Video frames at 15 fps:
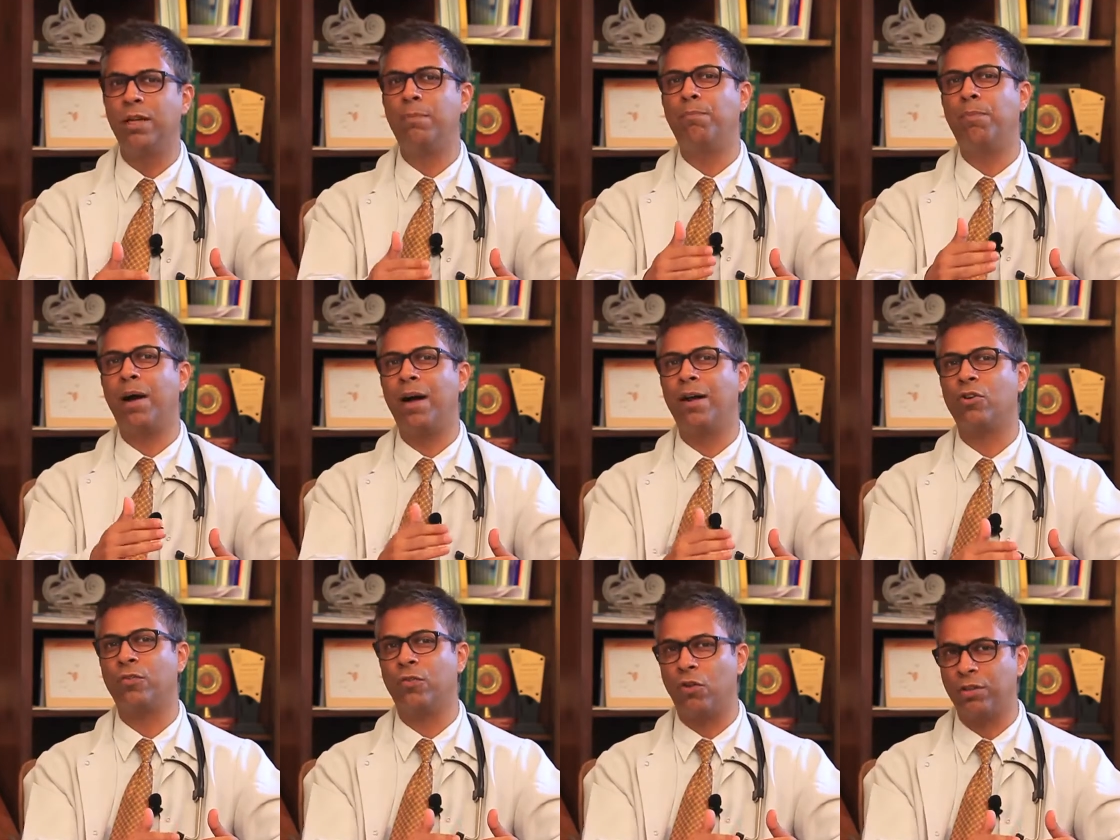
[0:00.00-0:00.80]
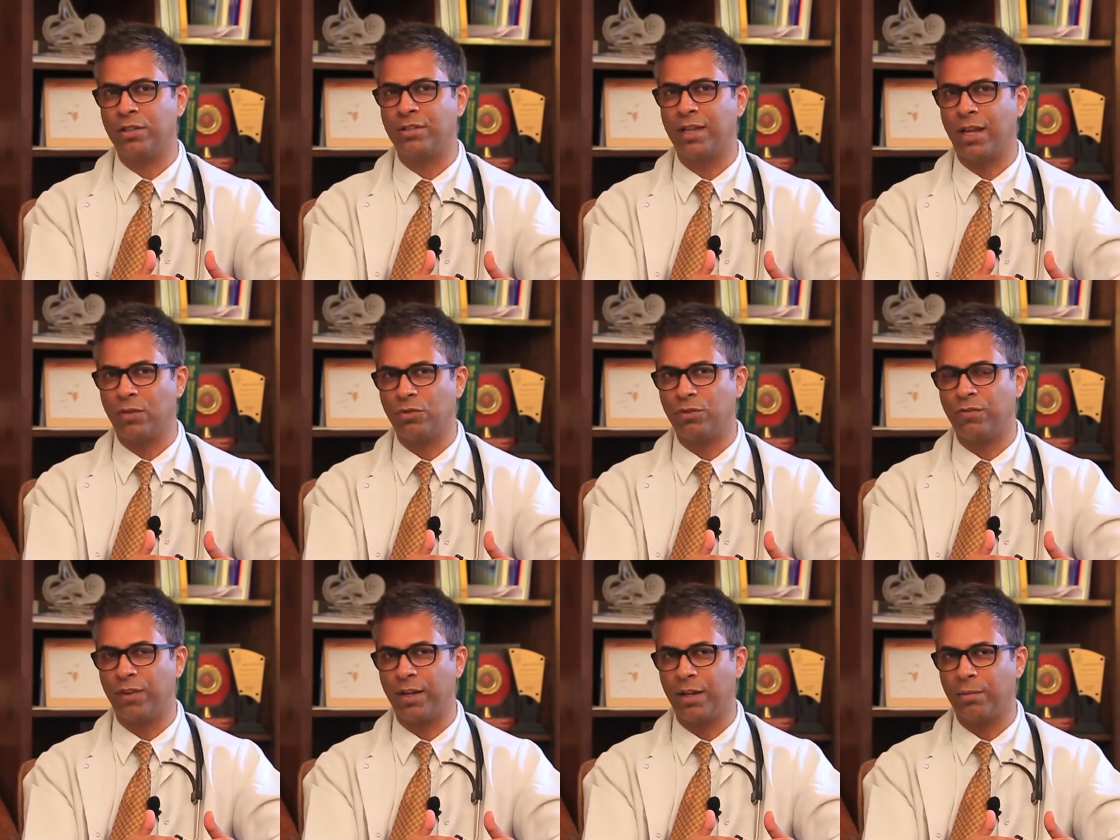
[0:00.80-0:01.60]
part of all the sounds
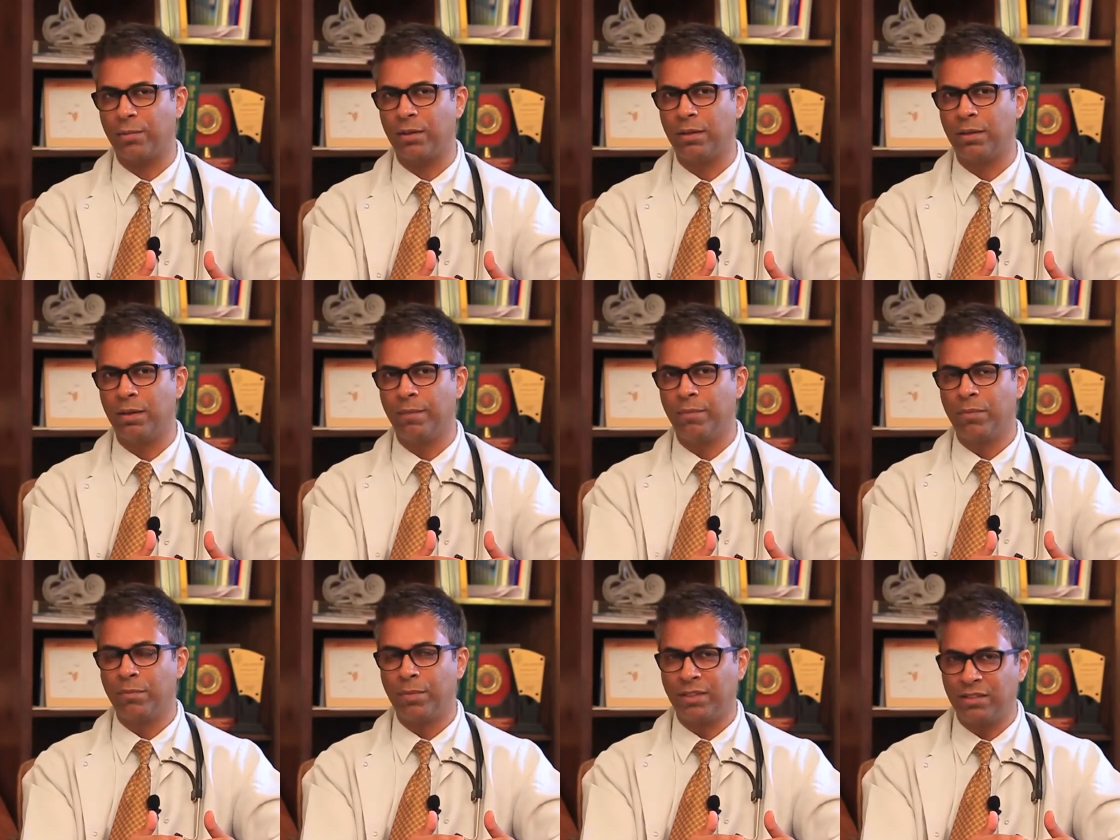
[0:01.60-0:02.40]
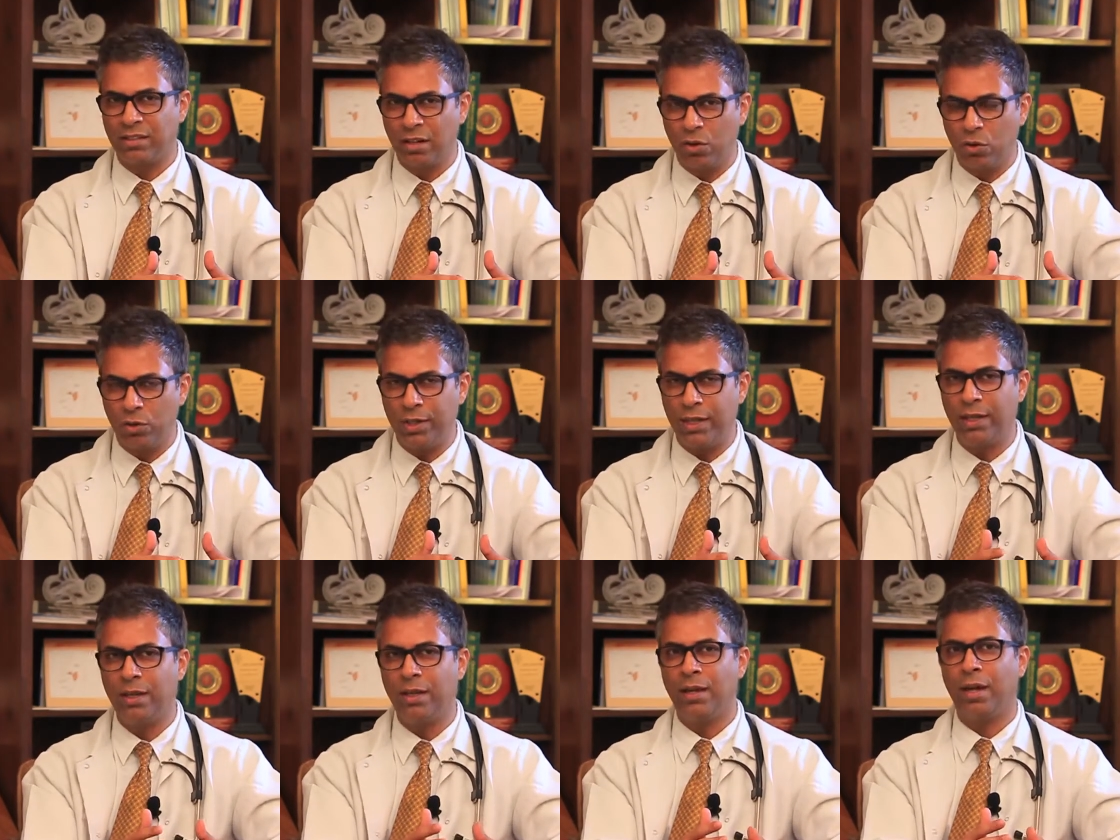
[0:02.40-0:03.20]
available, but
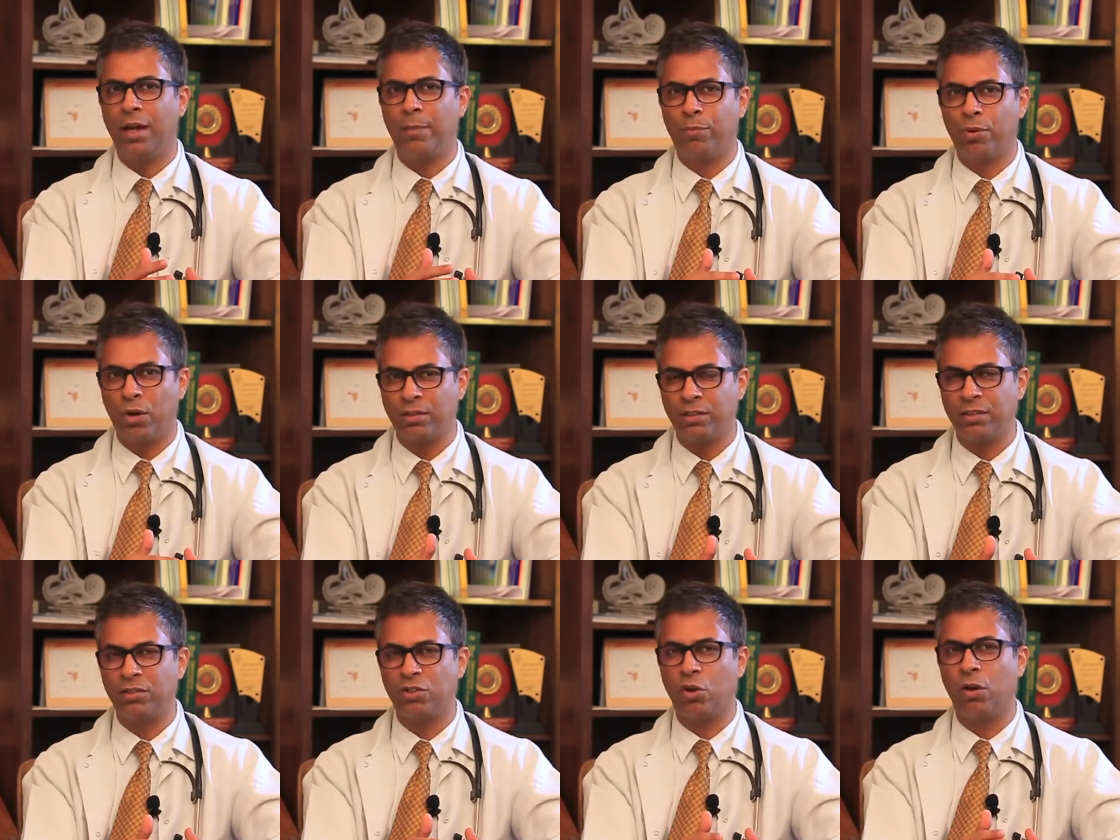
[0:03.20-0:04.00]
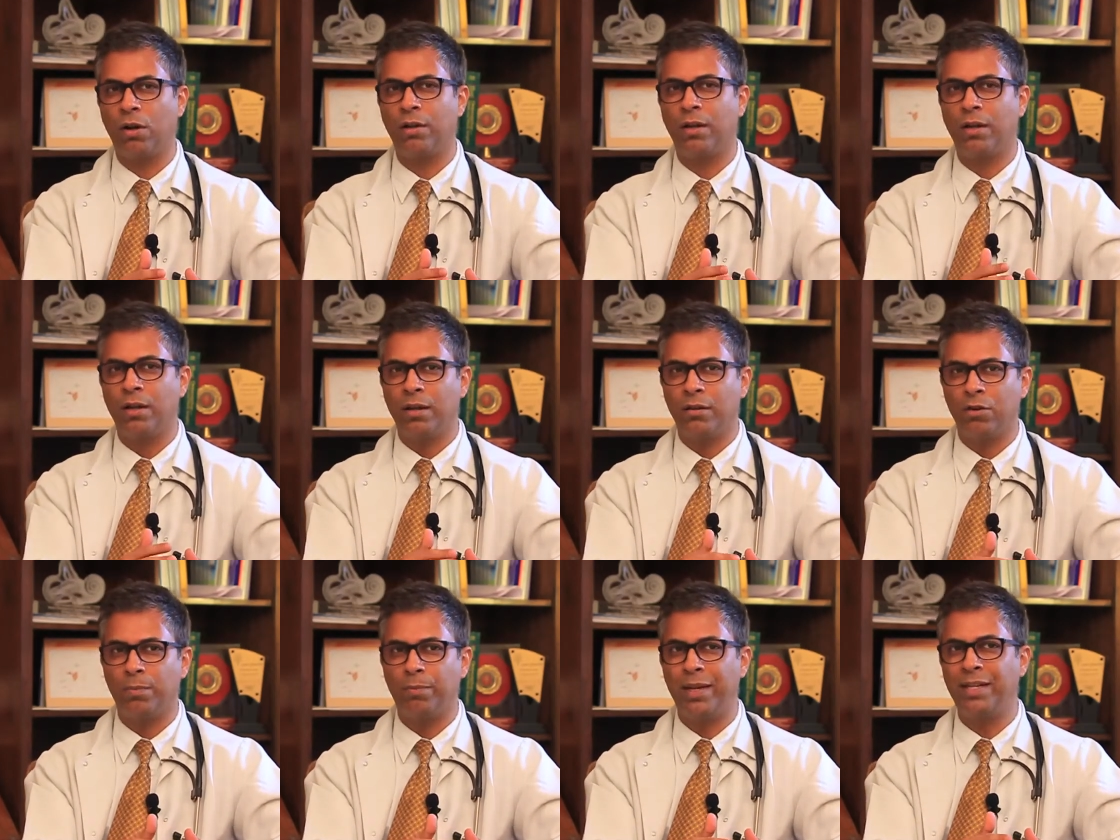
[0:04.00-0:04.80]
slowly a process called
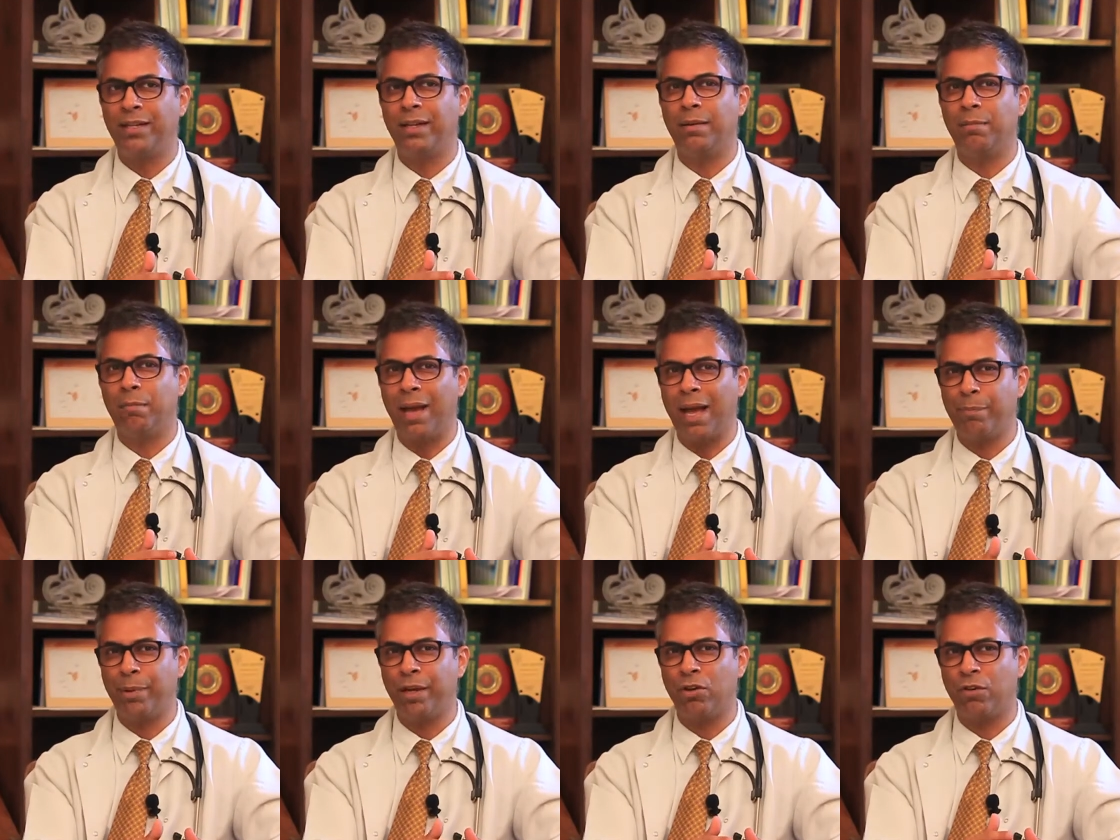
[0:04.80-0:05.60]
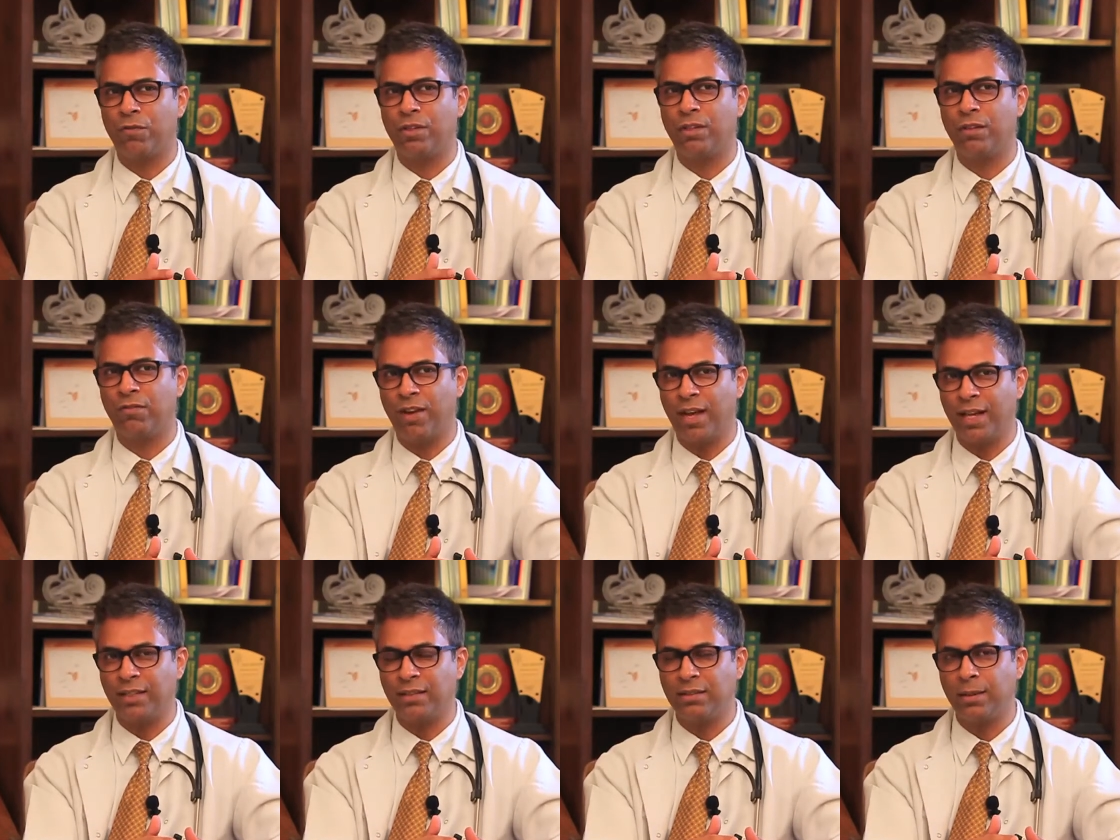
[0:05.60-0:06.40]
repeated mapping of the
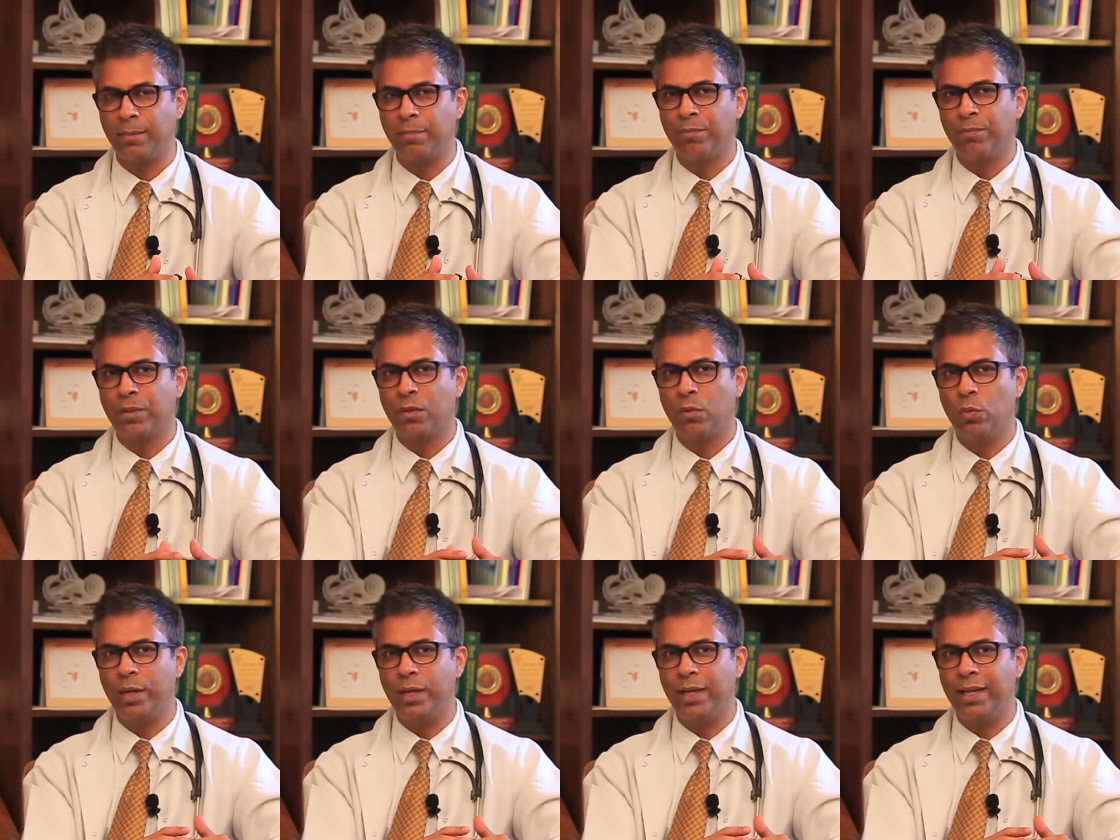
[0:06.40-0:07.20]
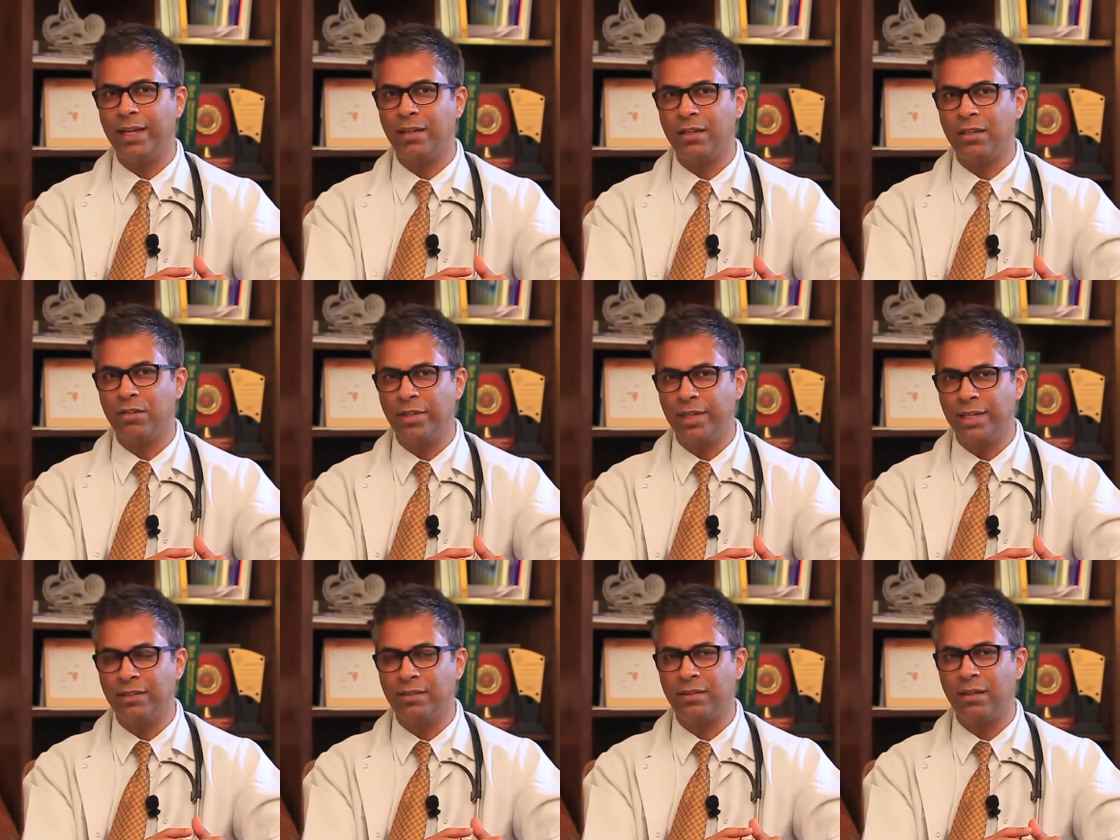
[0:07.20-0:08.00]
device, we increase